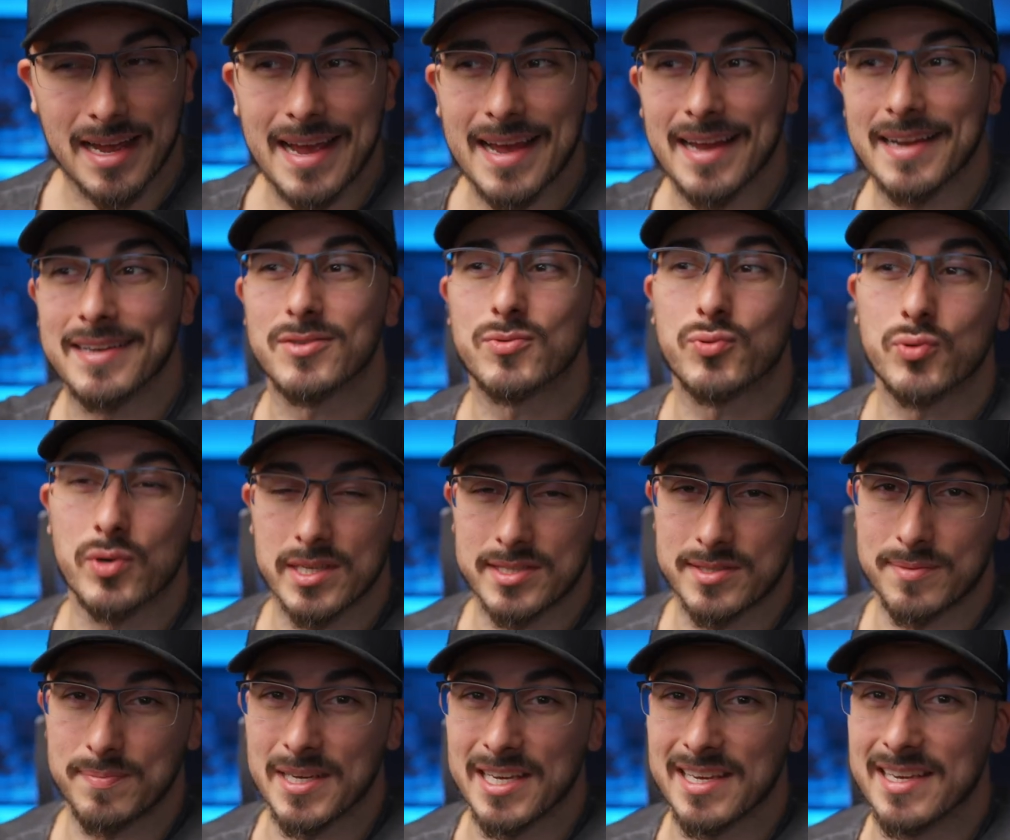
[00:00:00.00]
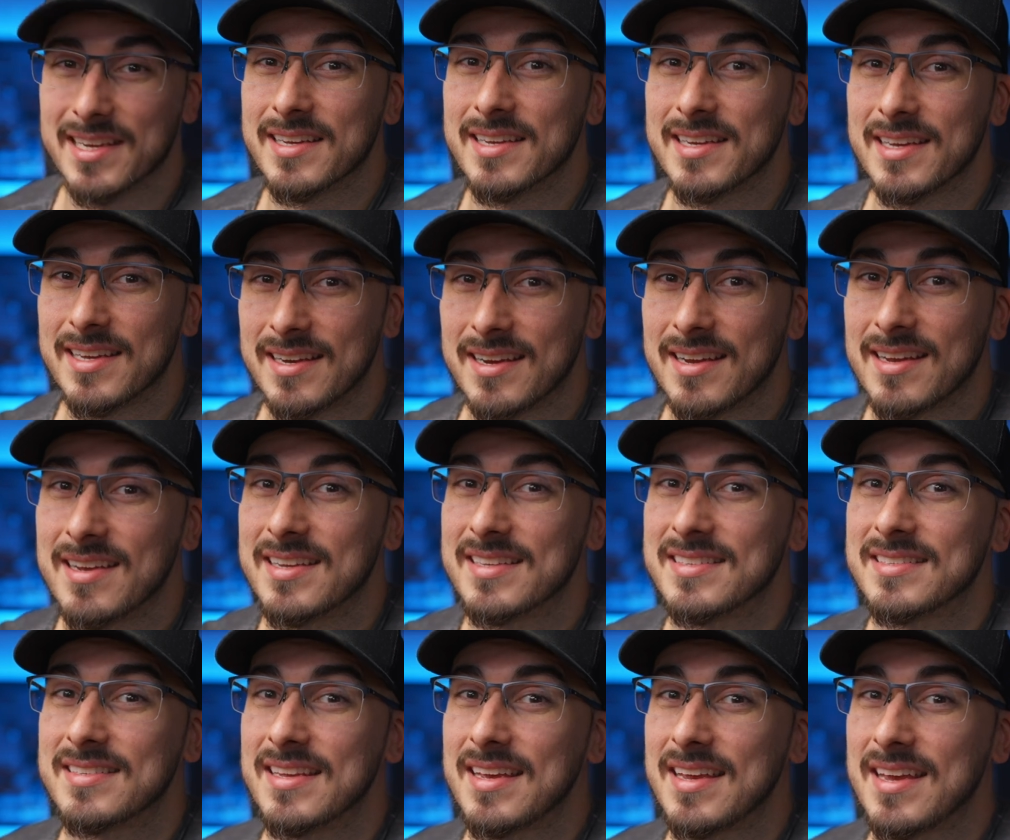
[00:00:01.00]
And trust me, it
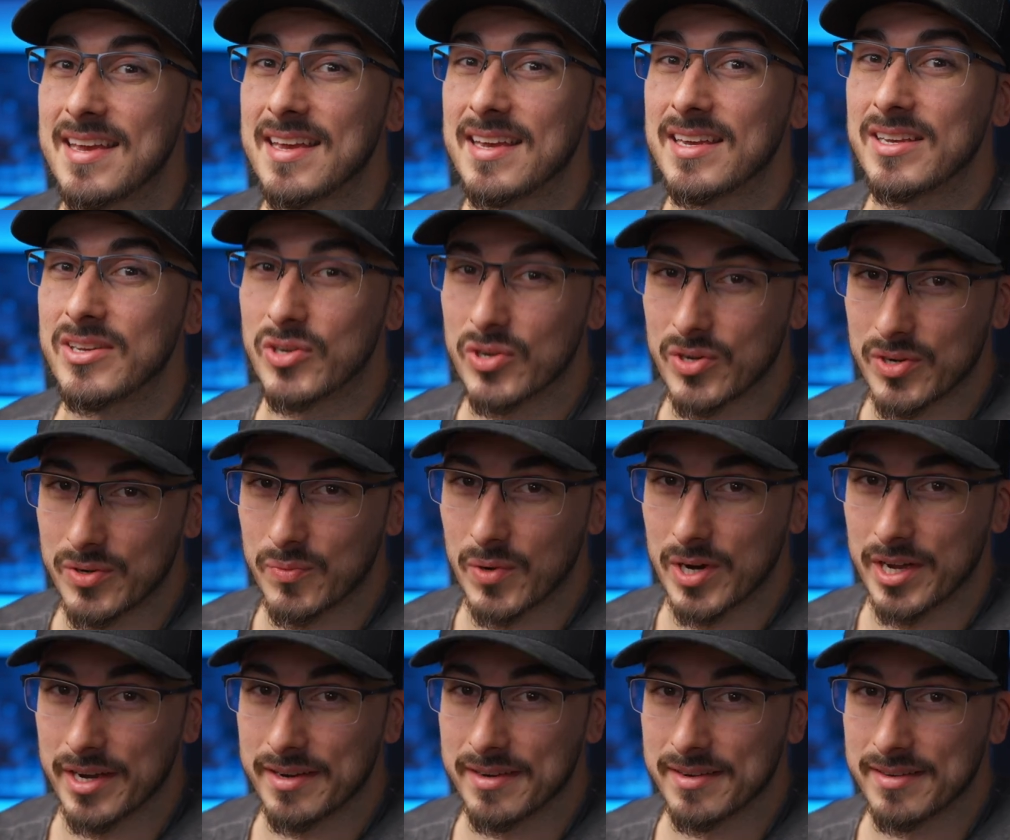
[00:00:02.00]
is a good one.